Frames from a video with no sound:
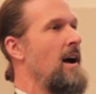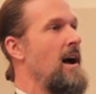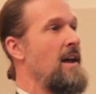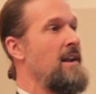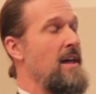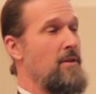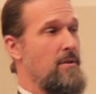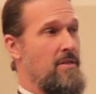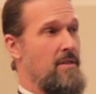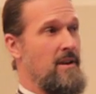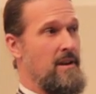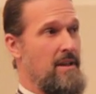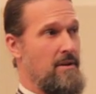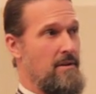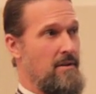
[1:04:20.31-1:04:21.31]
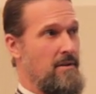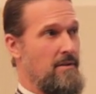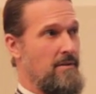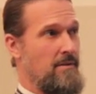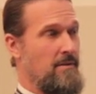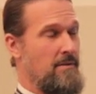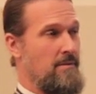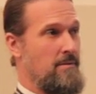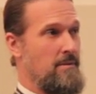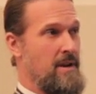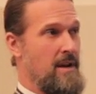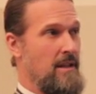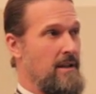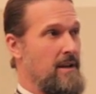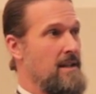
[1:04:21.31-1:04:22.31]
Another
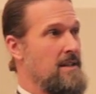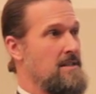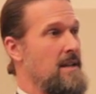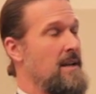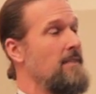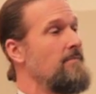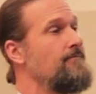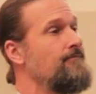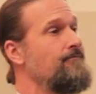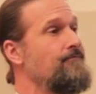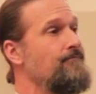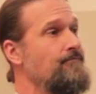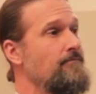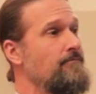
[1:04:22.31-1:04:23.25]
reality is that